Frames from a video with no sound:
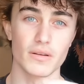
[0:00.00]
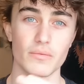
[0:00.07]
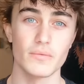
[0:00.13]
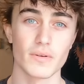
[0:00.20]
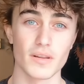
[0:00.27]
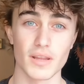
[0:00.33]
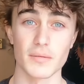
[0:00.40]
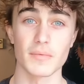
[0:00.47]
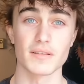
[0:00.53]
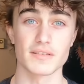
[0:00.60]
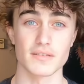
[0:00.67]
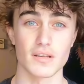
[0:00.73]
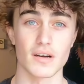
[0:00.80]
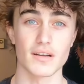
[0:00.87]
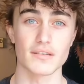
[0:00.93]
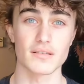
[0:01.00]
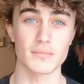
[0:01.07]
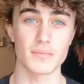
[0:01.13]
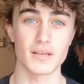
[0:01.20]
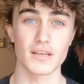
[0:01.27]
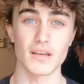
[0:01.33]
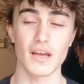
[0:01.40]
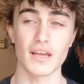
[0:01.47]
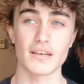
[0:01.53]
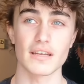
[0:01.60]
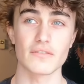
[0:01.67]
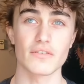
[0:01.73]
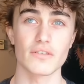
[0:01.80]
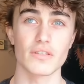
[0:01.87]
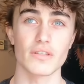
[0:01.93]
It really means a lot to me. I
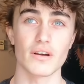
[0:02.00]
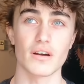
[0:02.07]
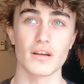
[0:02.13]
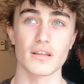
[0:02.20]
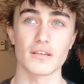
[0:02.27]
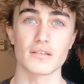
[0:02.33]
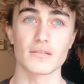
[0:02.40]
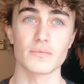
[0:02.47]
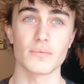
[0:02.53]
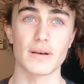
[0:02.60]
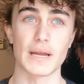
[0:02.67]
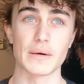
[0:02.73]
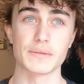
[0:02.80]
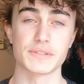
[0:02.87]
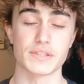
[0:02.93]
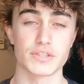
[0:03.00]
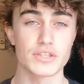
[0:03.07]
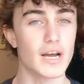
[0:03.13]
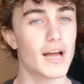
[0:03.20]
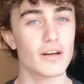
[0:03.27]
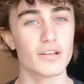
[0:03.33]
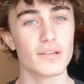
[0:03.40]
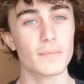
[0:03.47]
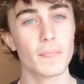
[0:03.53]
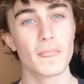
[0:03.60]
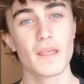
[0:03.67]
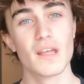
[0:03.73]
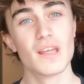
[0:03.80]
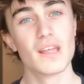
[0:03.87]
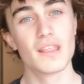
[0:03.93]
never thought when I was a child
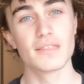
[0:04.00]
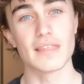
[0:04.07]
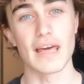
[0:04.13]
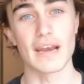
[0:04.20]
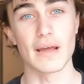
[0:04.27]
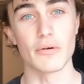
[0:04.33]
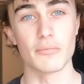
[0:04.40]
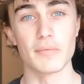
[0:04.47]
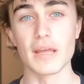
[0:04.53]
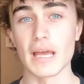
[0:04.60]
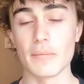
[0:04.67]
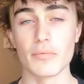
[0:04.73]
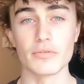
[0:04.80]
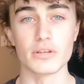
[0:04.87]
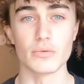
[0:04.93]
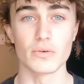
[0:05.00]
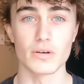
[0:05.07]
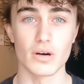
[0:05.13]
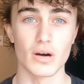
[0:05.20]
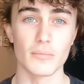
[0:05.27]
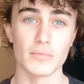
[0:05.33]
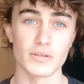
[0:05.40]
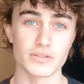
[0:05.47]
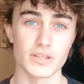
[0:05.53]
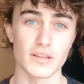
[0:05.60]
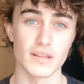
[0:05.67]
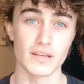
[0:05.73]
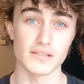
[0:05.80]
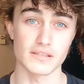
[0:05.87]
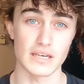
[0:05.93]
that I would be able to accomplish the
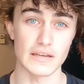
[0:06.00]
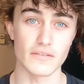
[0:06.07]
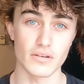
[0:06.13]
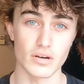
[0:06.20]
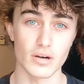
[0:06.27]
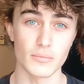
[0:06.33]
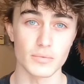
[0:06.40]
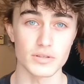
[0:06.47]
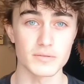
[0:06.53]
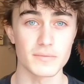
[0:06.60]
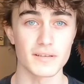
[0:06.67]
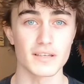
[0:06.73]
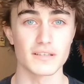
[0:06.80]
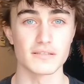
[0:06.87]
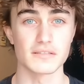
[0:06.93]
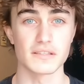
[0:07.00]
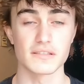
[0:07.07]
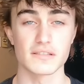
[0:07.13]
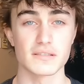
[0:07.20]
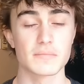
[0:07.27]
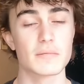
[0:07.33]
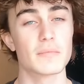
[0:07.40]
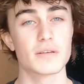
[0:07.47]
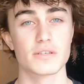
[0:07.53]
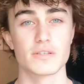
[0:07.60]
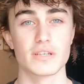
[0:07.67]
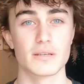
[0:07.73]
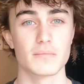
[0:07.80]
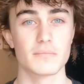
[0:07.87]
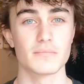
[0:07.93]
things that I've accomplished because this has been my
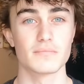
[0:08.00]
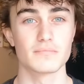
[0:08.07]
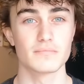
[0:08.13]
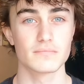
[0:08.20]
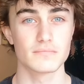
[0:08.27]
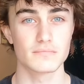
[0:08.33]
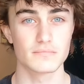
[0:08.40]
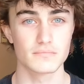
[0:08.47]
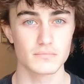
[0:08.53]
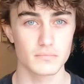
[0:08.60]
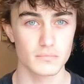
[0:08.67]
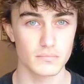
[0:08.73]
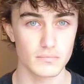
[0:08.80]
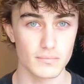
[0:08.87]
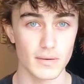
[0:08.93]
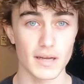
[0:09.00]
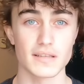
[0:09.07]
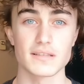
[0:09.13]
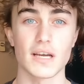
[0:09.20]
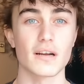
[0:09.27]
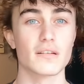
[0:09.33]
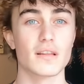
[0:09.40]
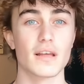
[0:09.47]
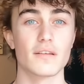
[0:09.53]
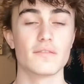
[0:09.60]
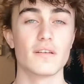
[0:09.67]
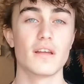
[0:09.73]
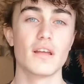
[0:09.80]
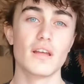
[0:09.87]
dream my entire life.